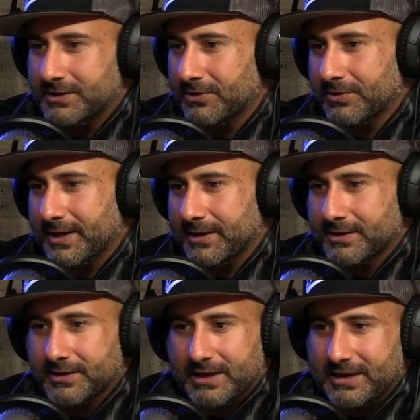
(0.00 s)
you know, at
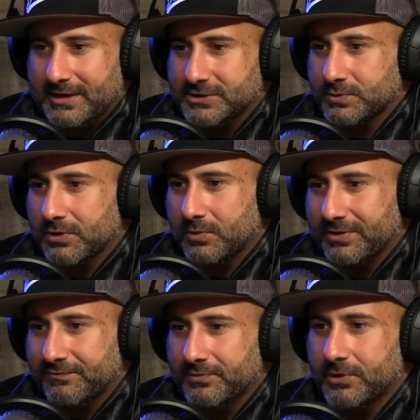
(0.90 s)
a age where
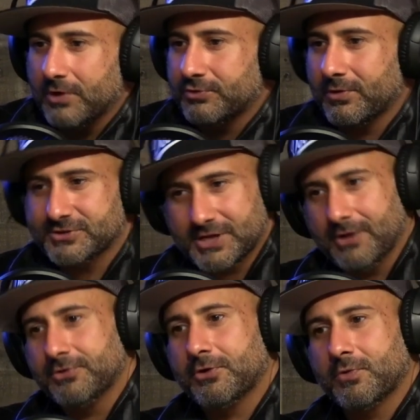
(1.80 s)
we've gone through our
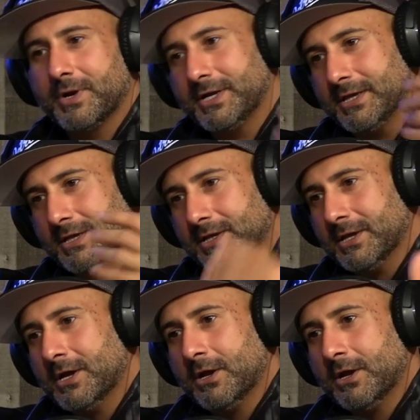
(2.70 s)
childhood already and